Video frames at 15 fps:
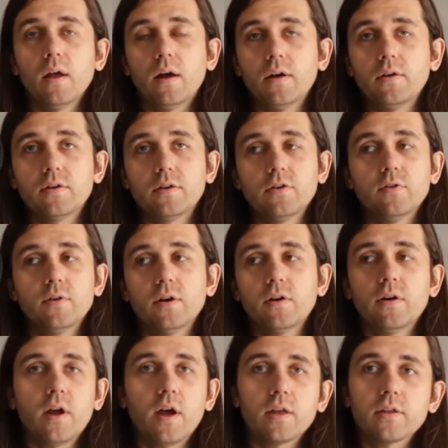under
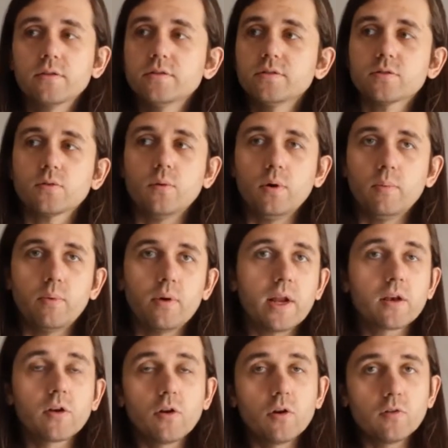$200 or
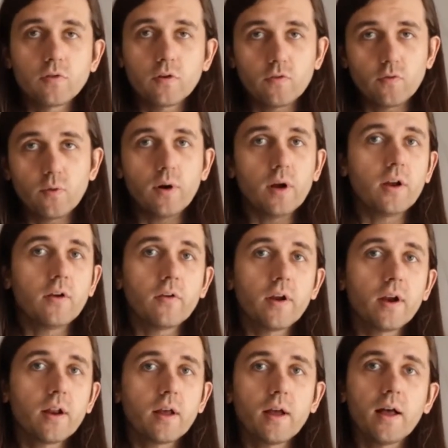brand new for
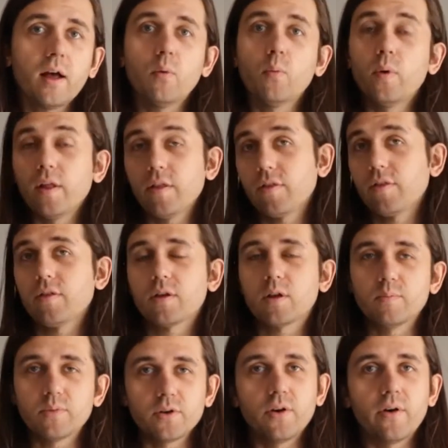$400 with
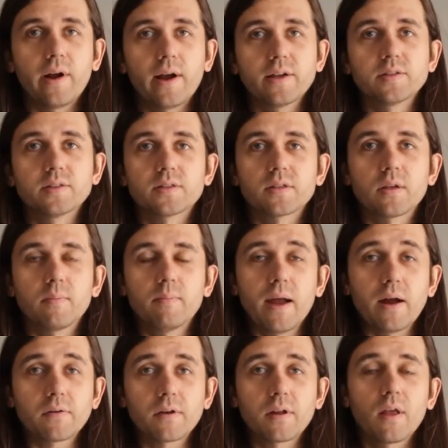computerized mount.